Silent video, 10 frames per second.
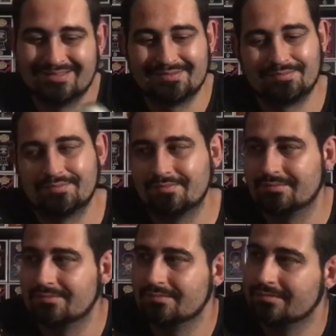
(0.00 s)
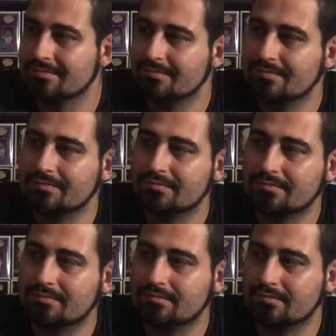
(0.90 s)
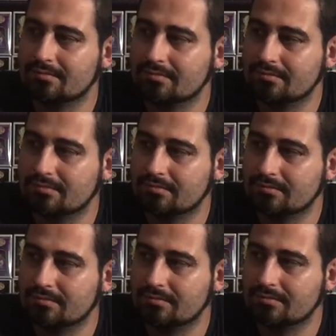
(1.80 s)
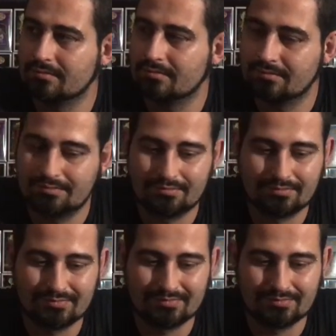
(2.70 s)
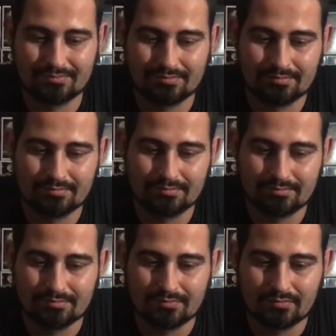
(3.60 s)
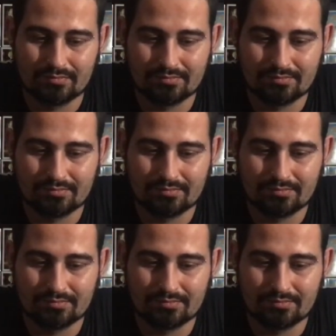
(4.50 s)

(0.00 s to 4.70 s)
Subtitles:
The person shown says nothing.